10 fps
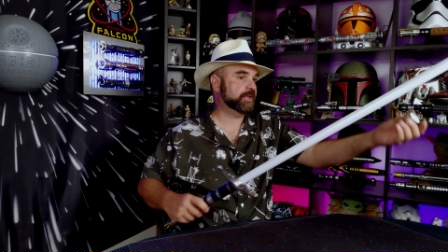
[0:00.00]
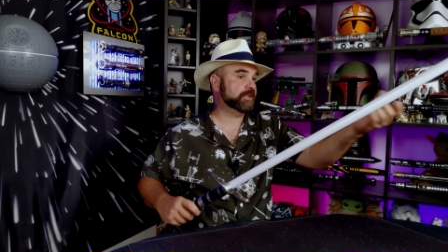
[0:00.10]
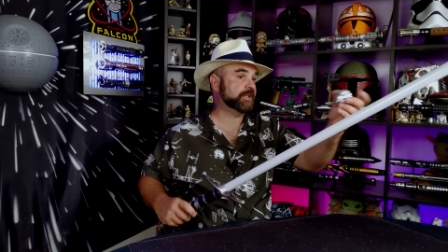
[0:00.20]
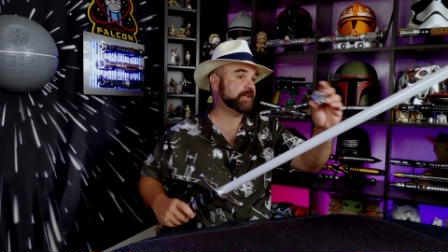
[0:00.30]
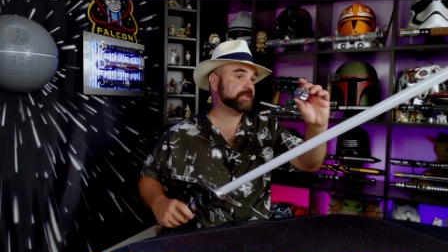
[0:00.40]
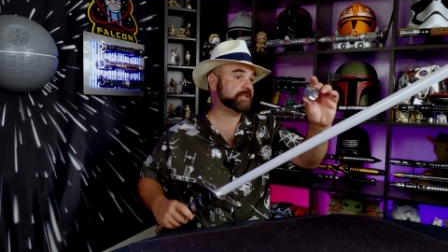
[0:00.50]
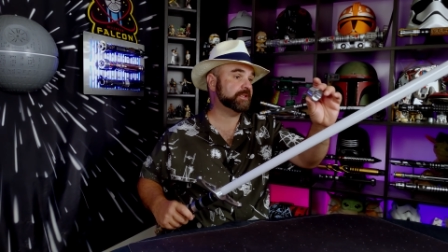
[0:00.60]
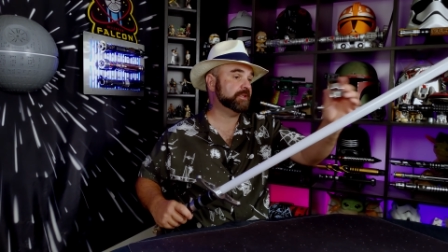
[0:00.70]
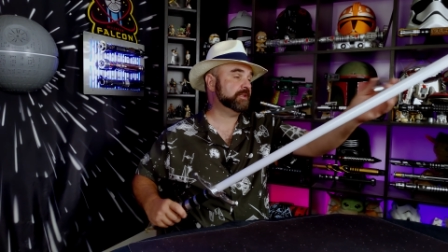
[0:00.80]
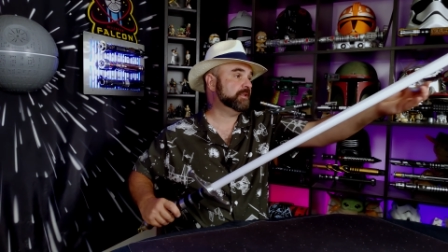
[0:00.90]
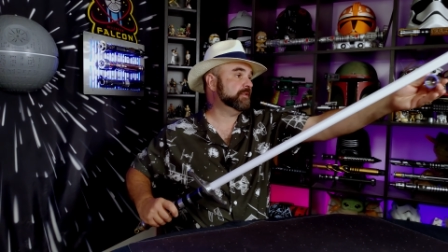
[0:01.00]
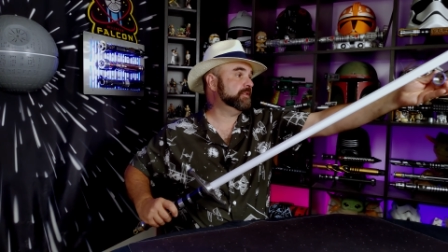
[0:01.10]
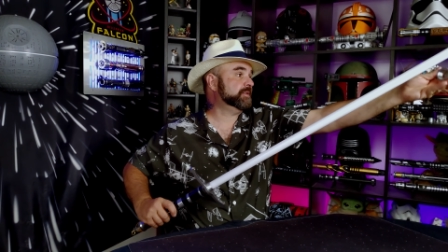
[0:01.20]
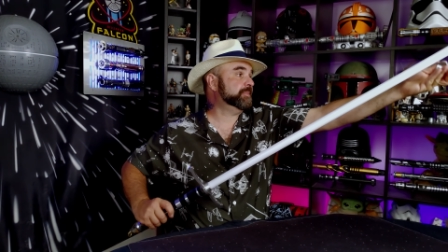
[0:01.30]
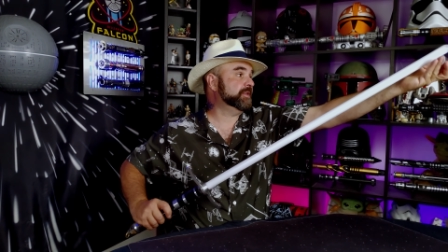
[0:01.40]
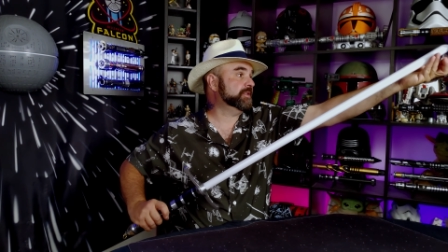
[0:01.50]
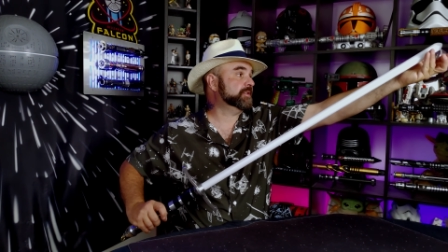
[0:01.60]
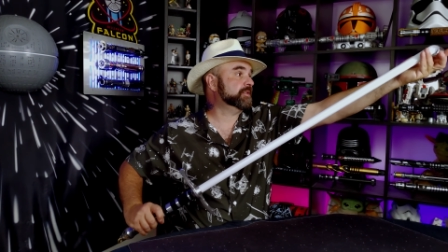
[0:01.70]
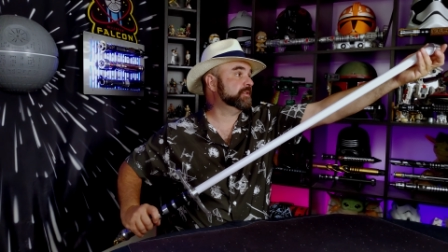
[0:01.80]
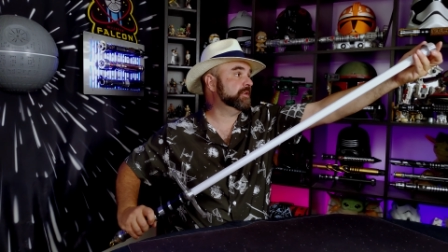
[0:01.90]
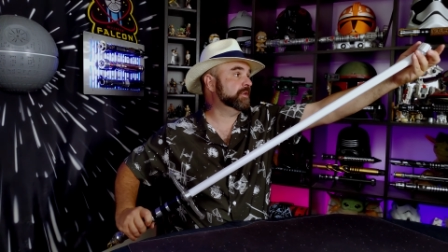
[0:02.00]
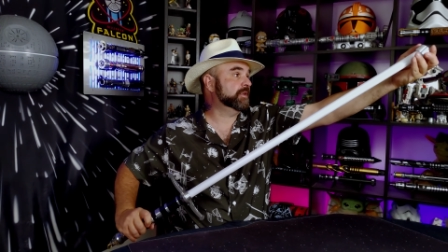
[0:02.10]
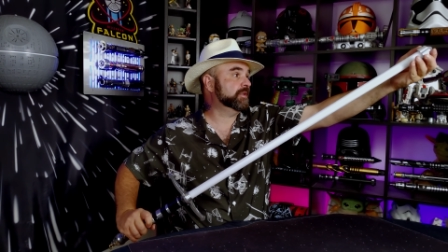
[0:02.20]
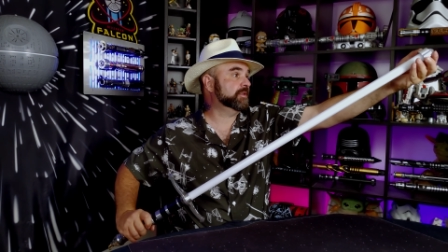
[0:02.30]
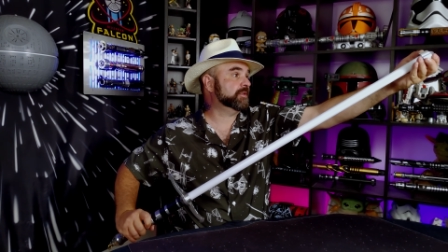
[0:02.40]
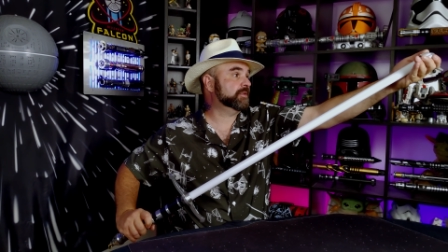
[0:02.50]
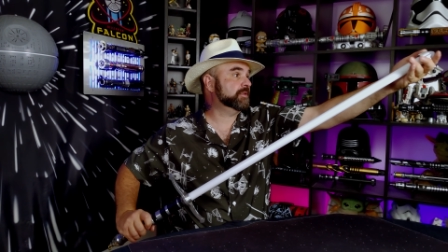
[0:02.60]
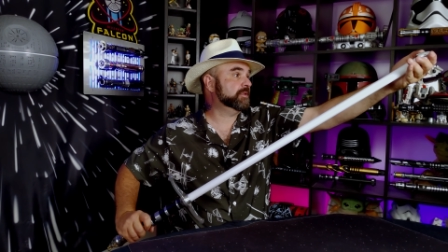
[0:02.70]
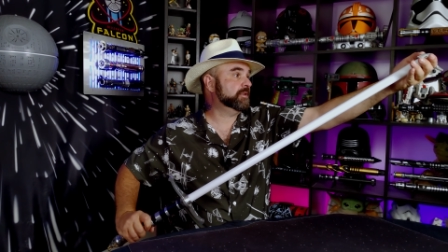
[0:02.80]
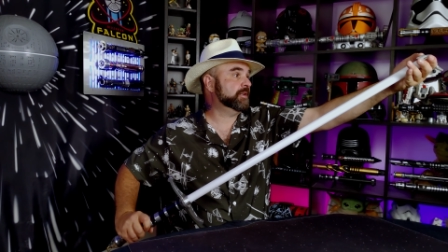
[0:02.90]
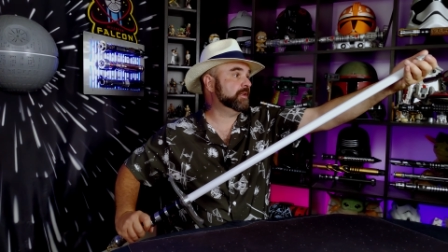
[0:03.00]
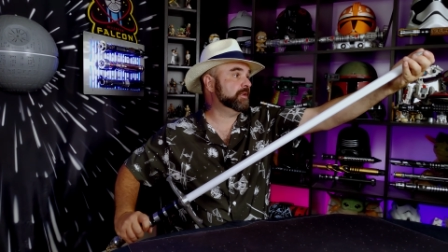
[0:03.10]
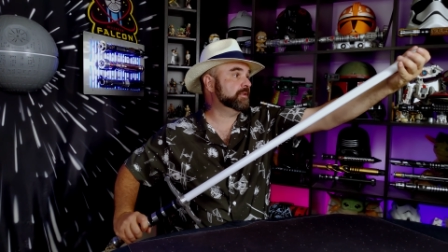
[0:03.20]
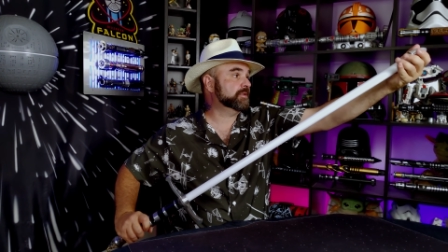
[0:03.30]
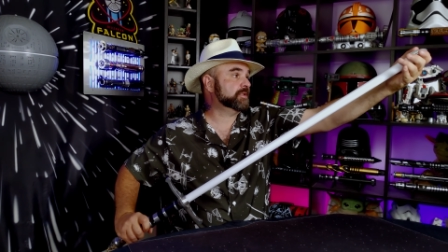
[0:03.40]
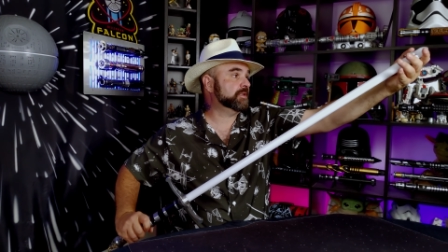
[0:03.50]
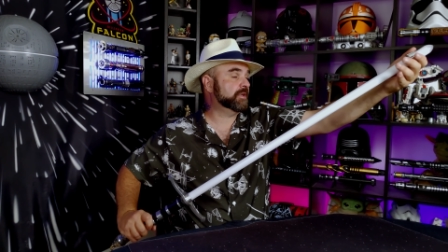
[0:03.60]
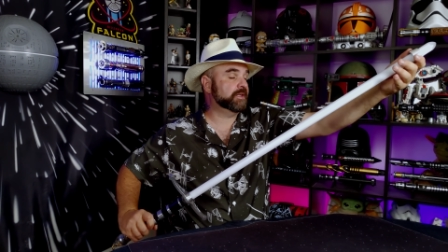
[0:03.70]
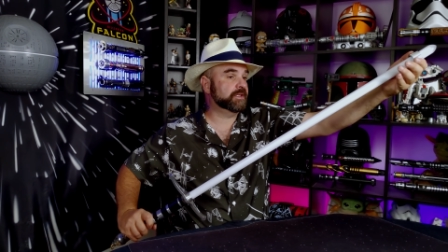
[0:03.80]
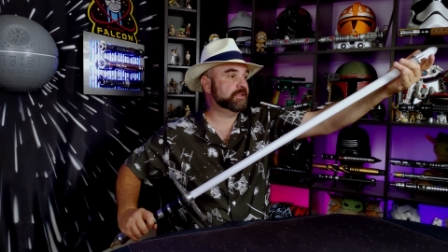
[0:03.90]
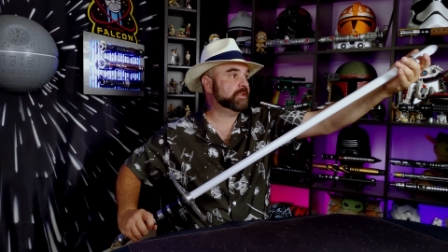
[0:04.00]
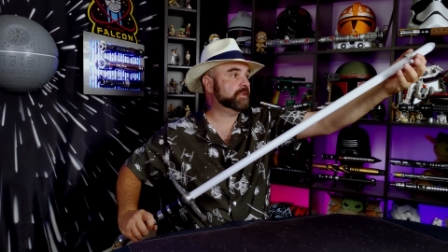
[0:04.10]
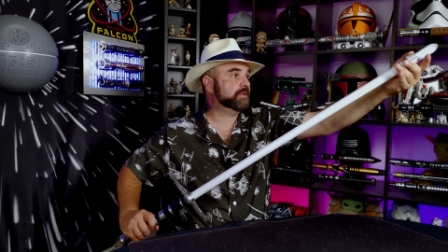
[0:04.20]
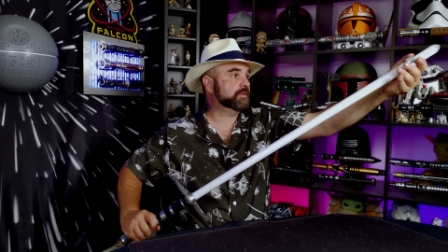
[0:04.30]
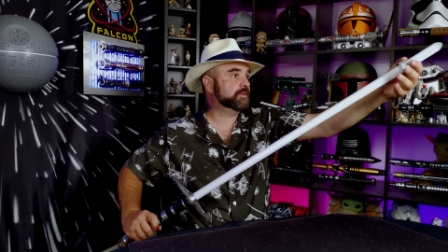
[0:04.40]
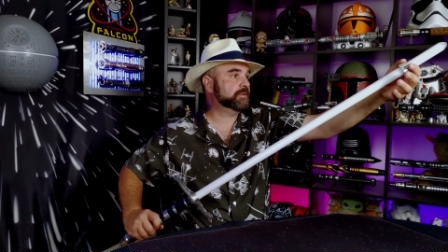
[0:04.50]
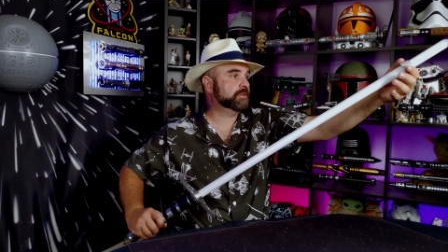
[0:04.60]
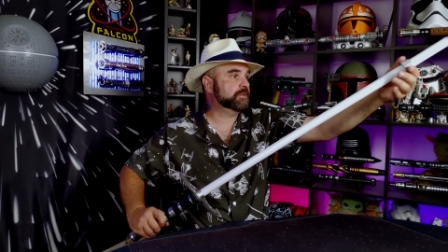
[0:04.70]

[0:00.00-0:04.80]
And lastly, this piece, and again slide it down